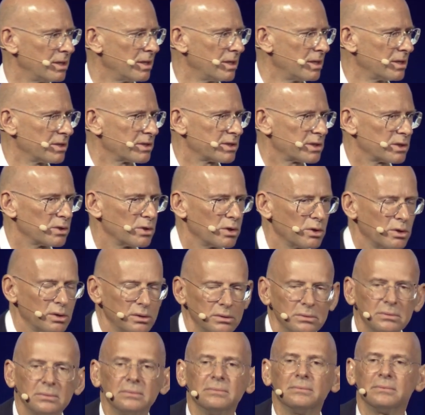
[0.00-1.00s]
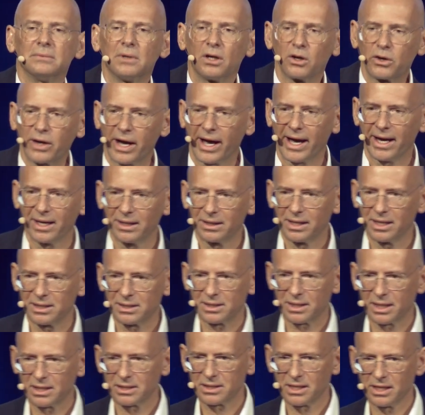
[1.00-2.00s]
So, okay, that
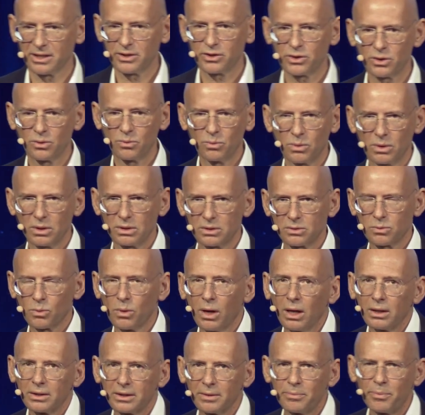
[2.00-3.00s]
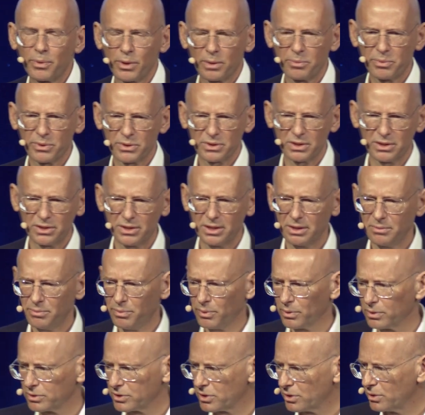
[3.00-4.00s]
translation was, well, the purpose is
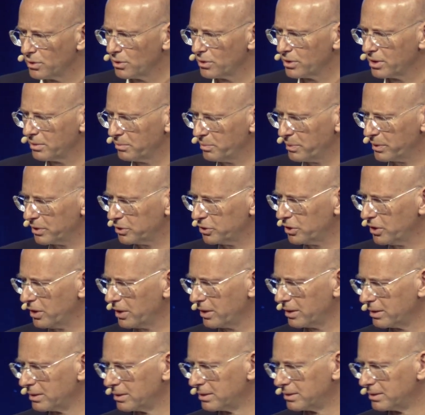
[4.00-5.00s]
simple, it's earning per share.